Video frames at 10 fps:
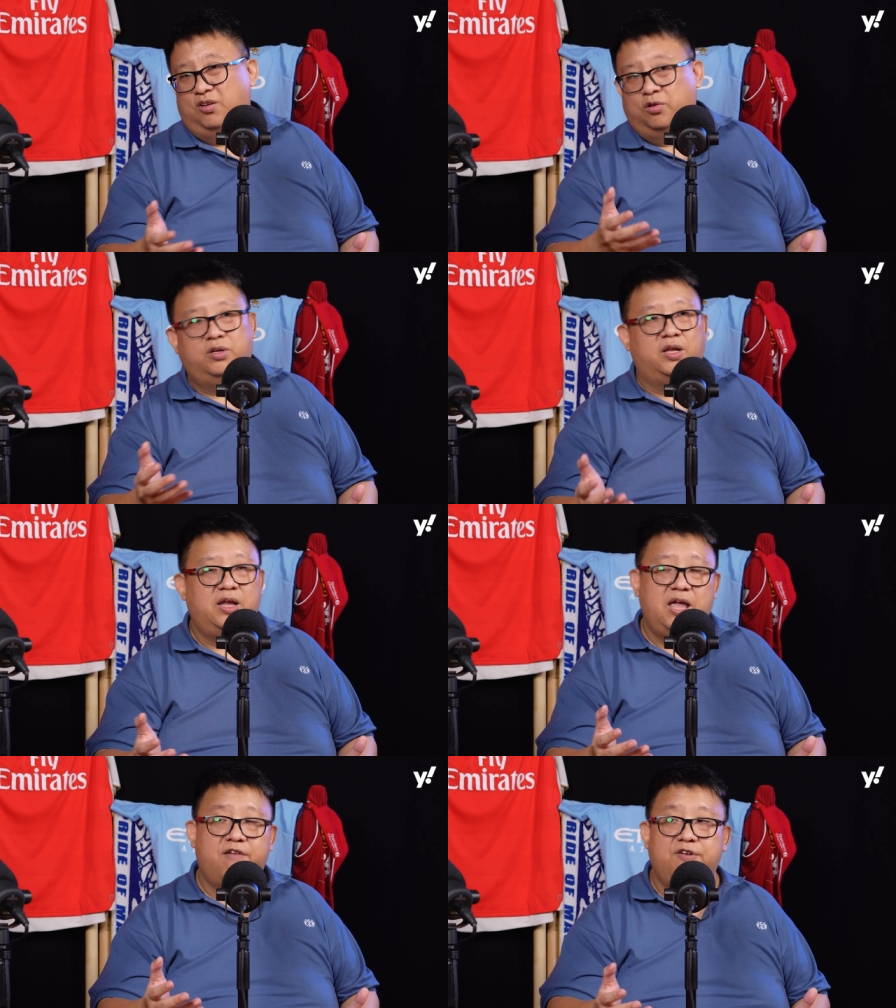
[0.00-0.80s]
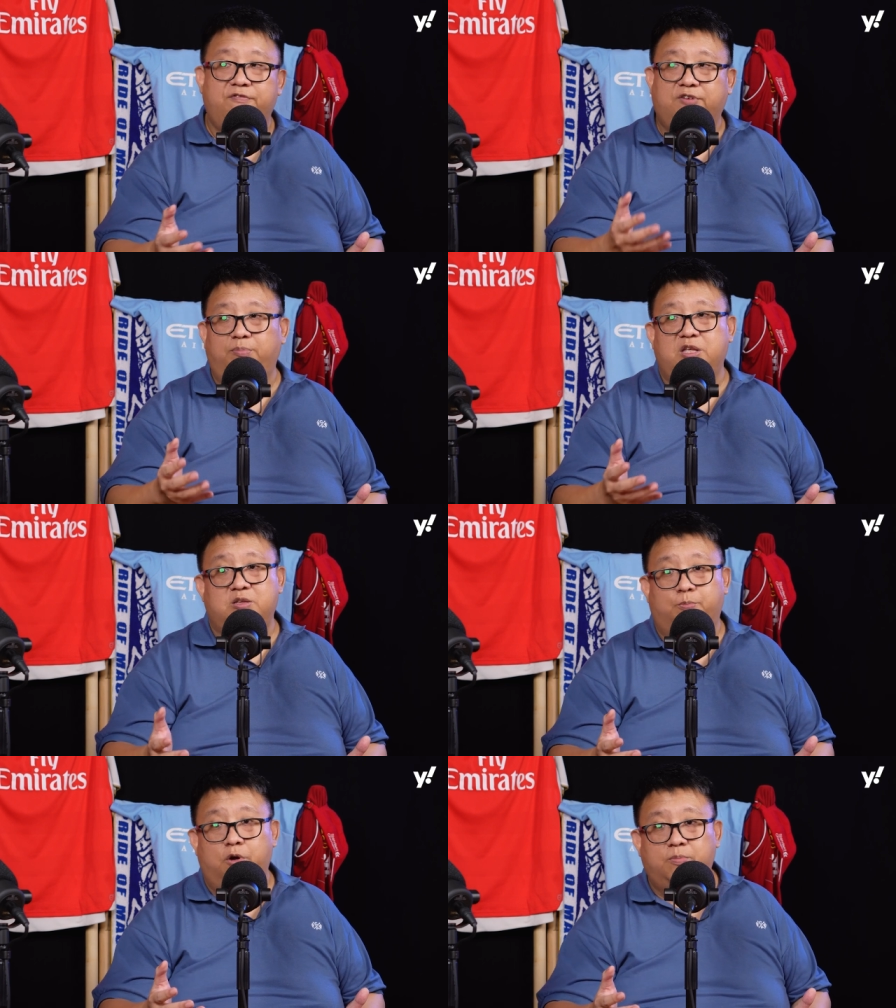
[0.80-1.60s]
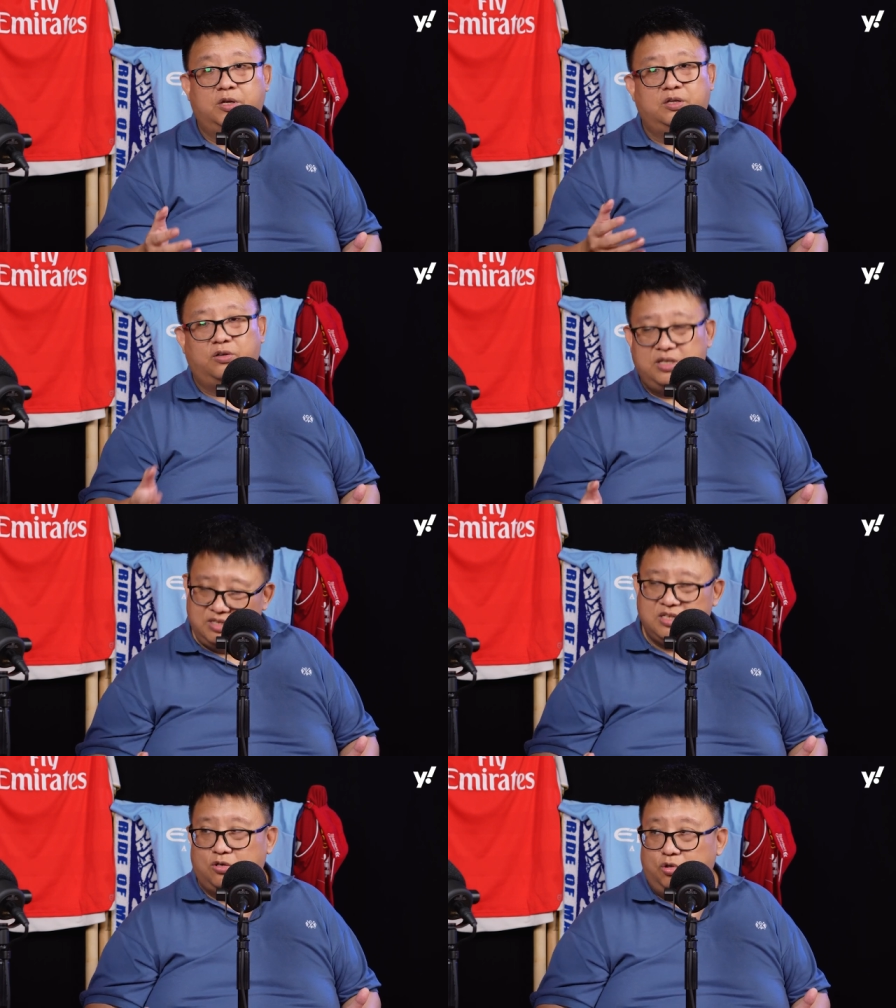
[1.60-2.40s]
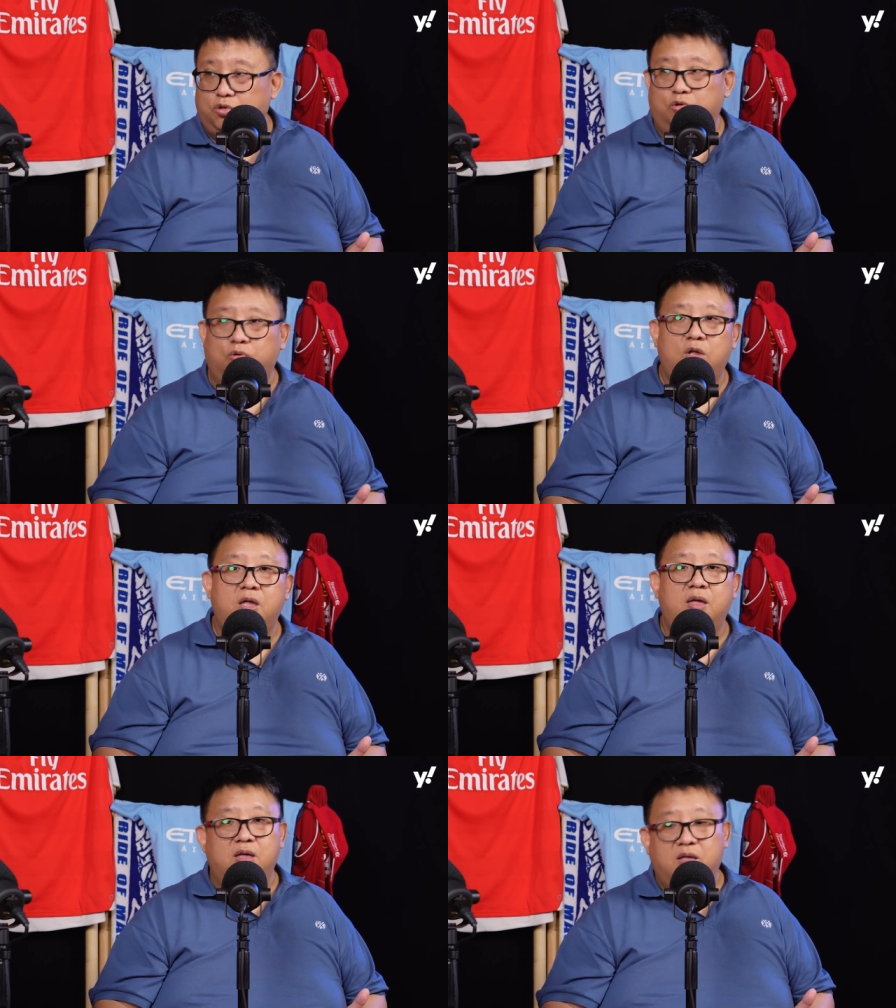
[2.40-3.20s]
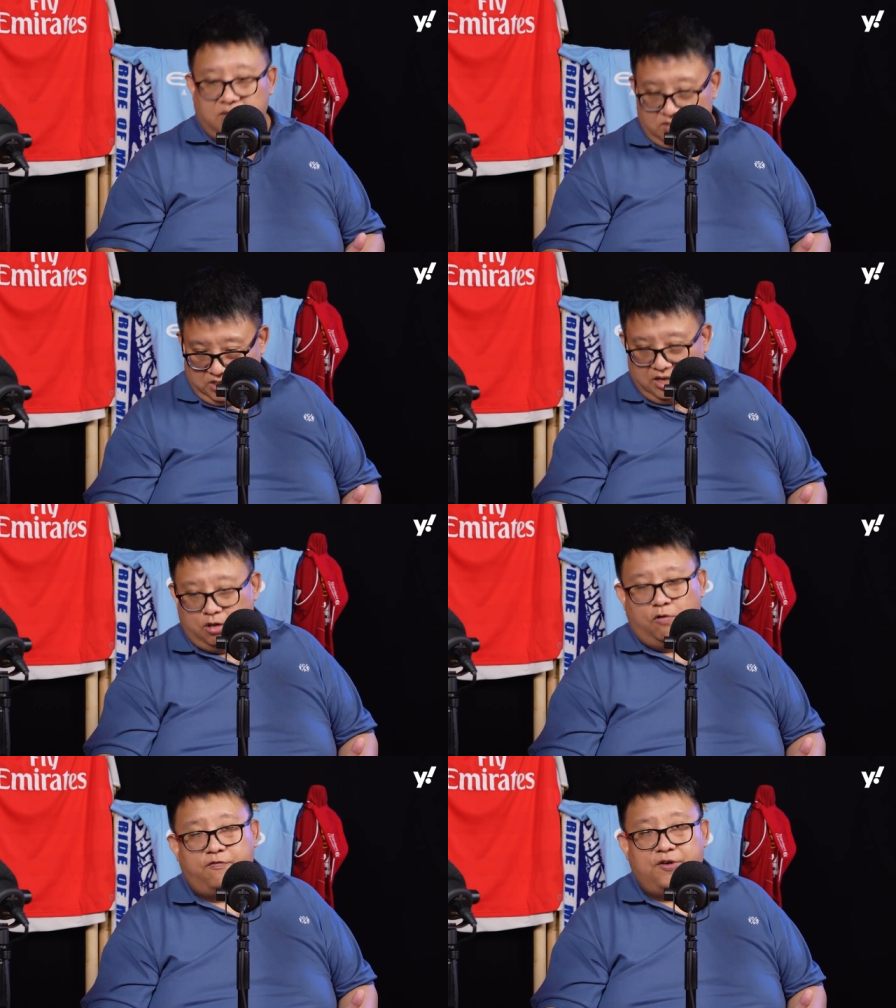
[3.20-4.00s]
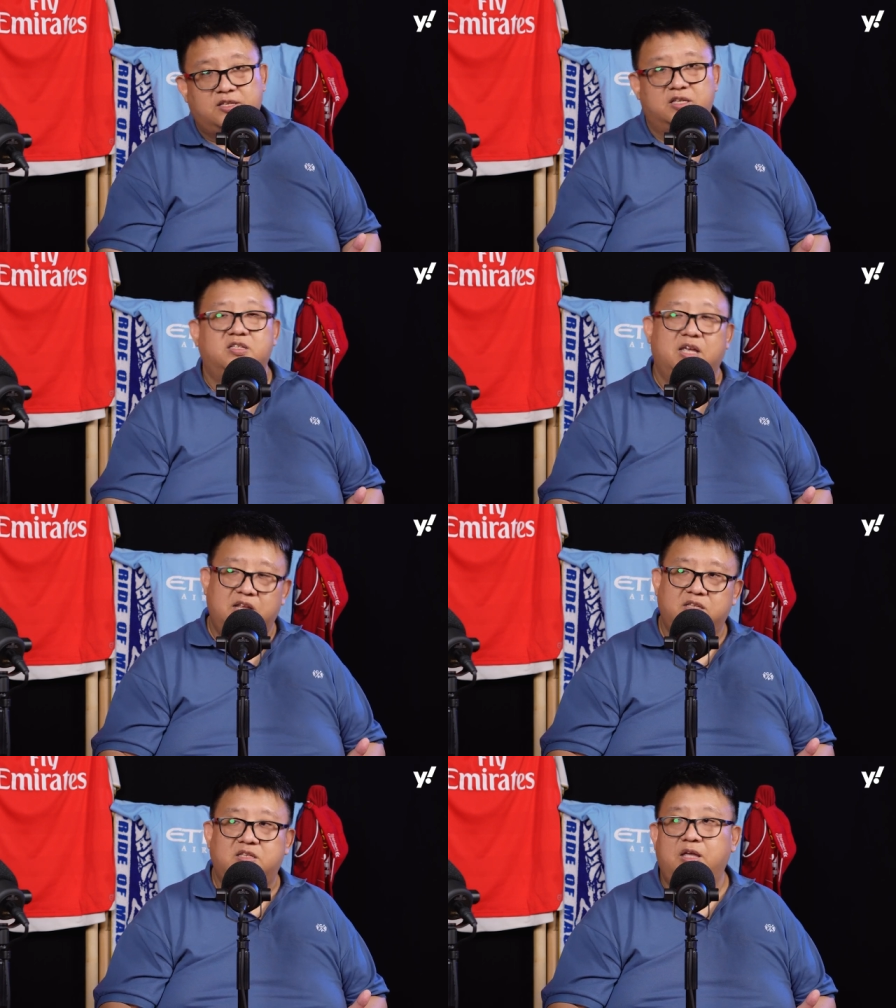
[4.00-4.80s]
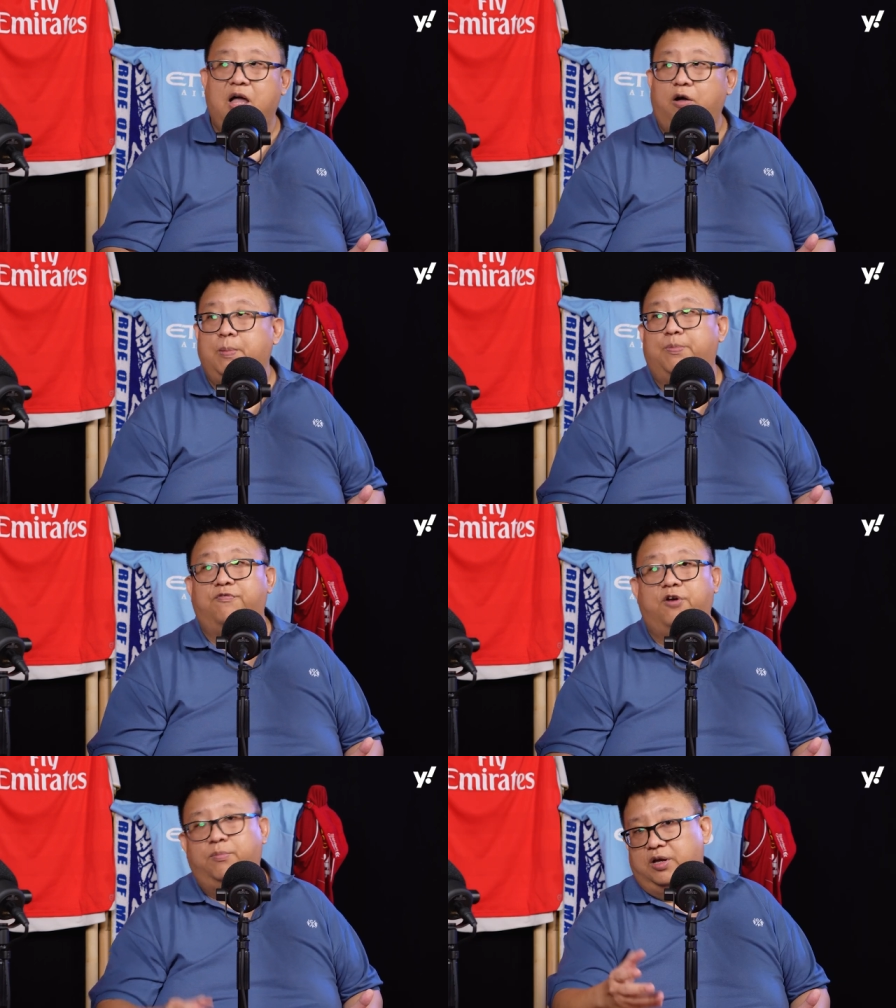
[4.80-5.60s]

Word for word: you know the AFF Cup disappointment, you know it's, it's good to see new faces and then see how they perform